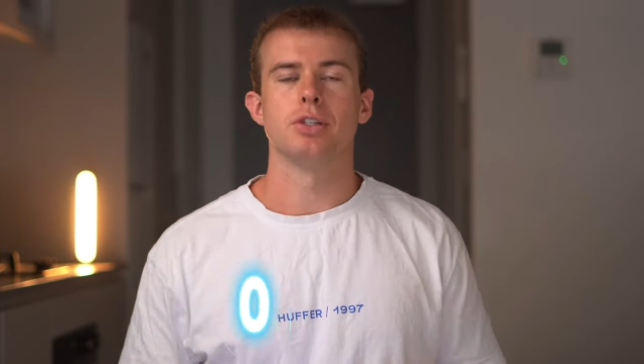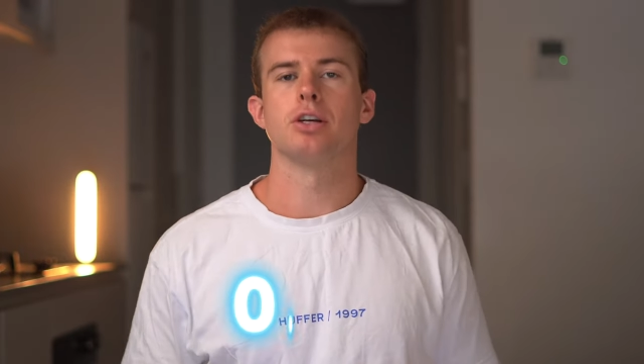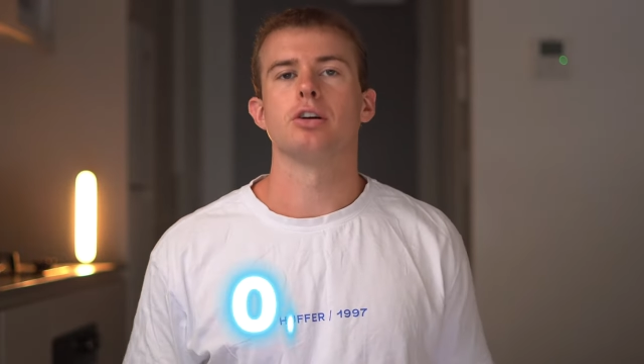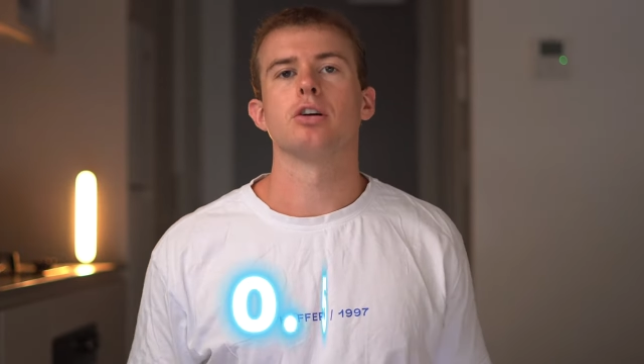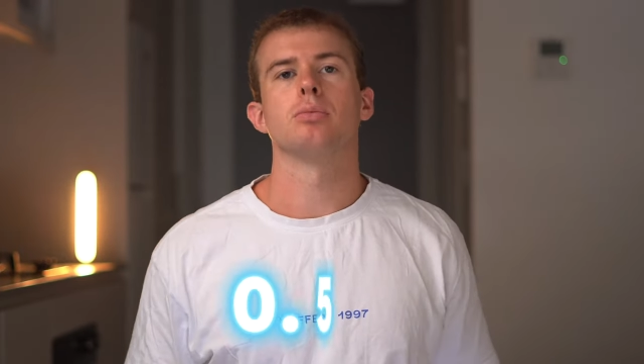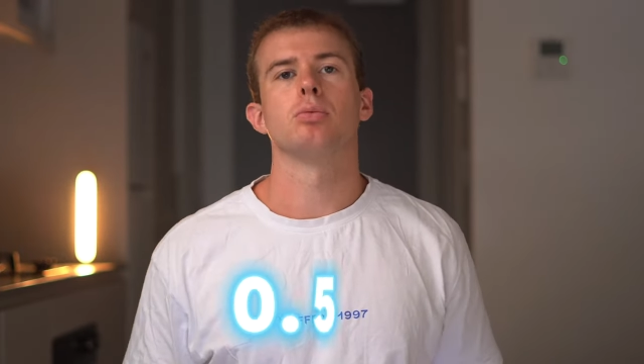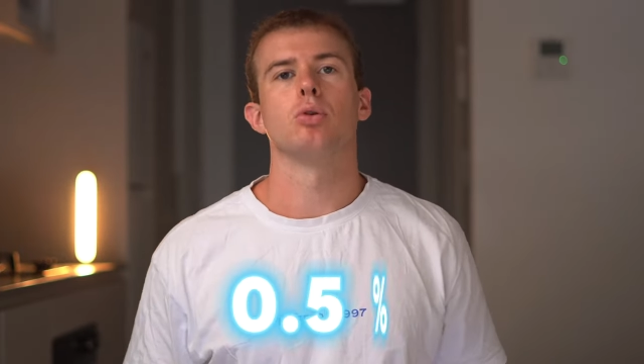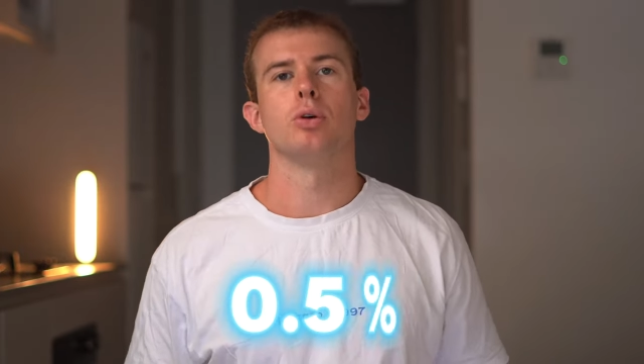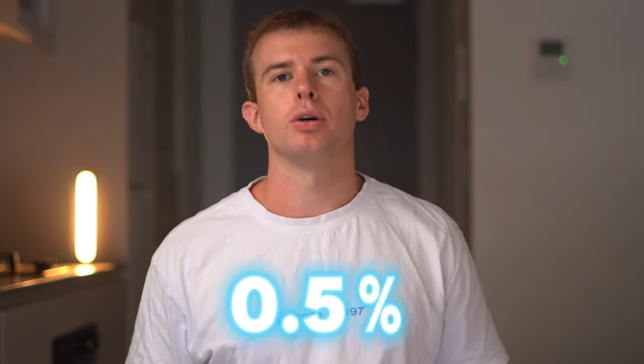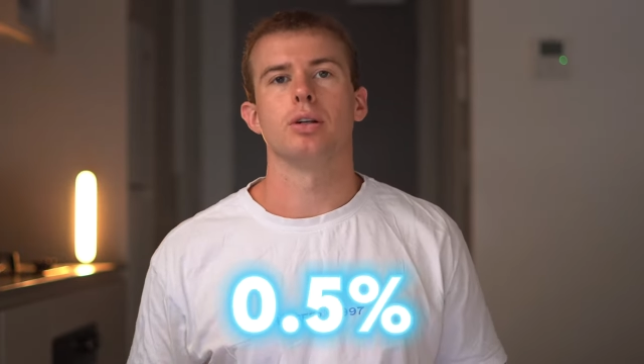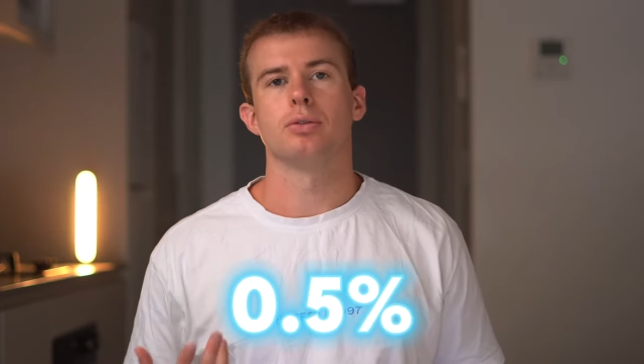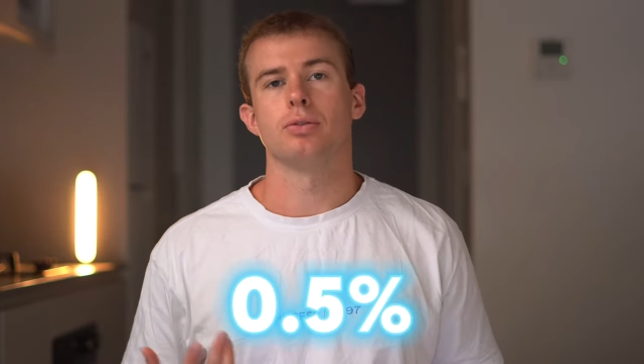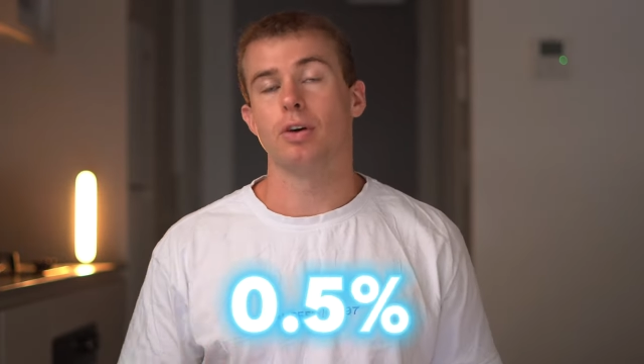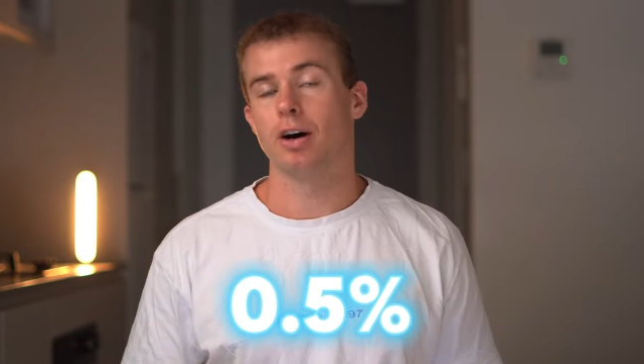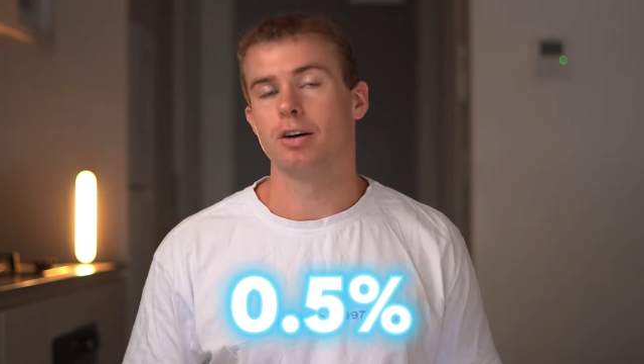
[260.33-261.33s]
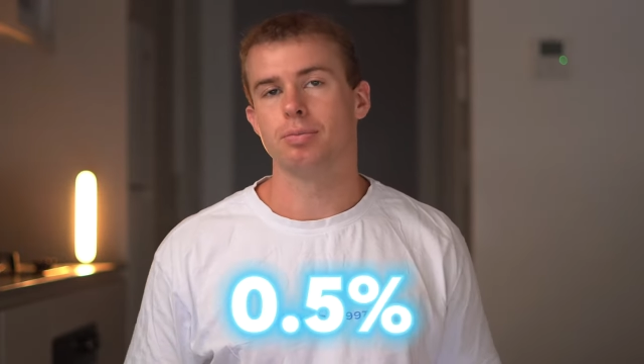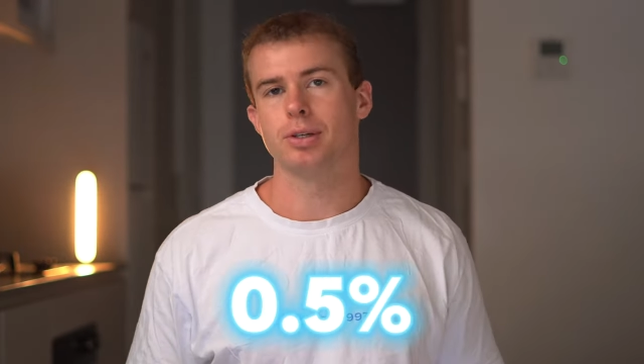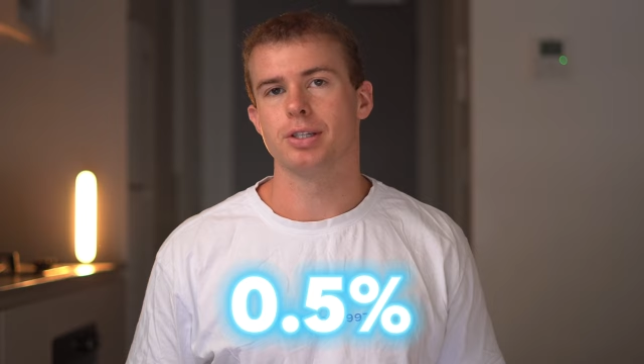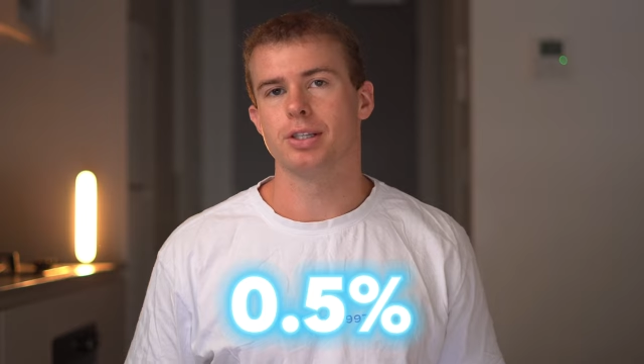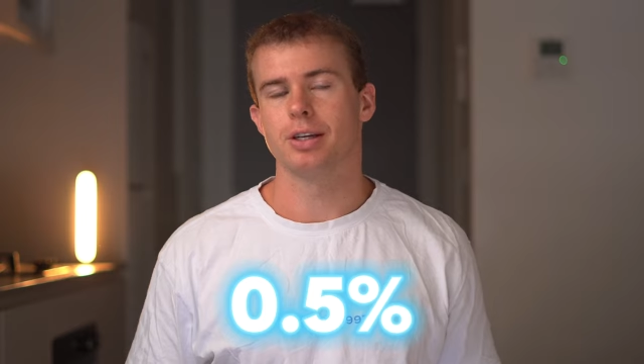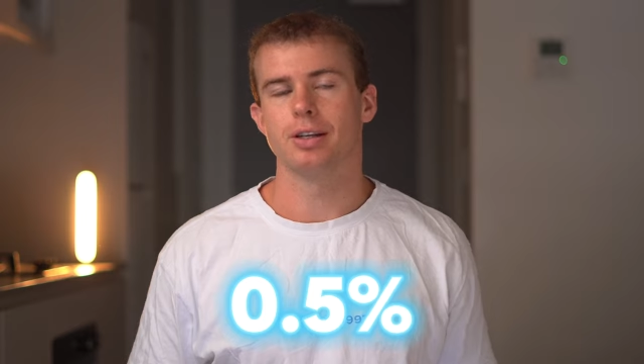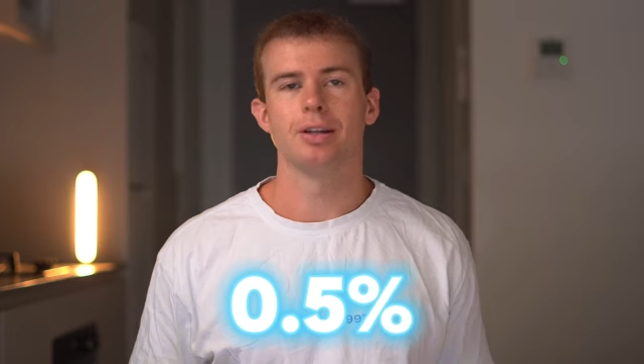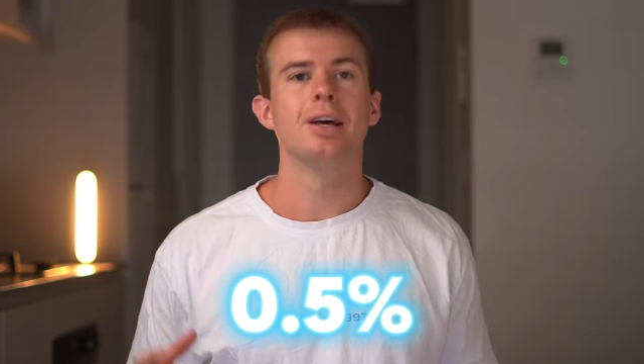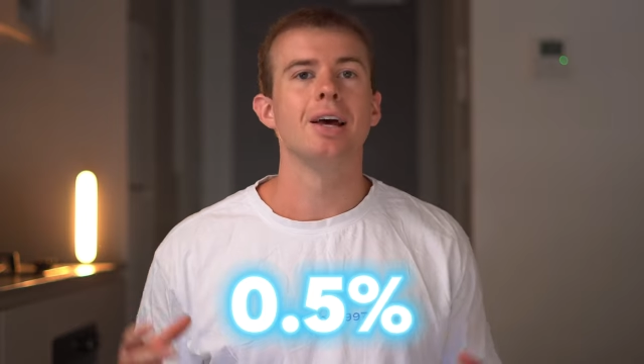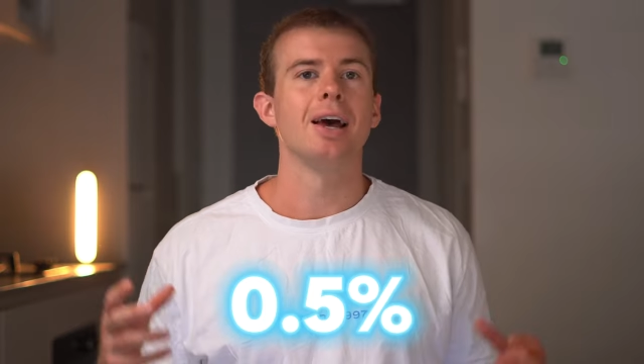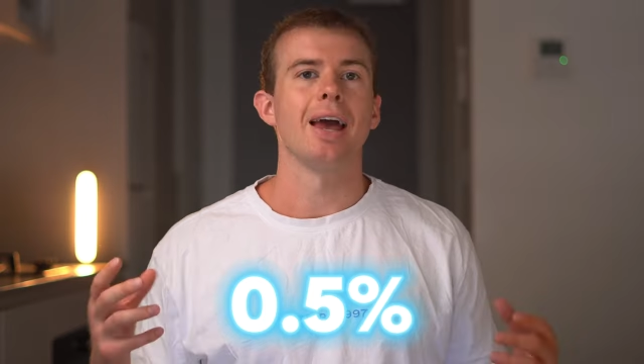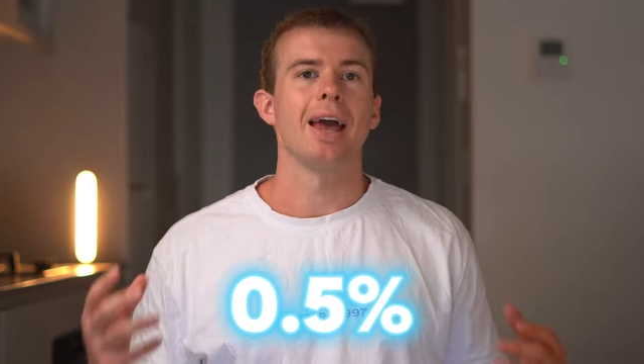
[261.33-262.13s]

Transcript: 0.5%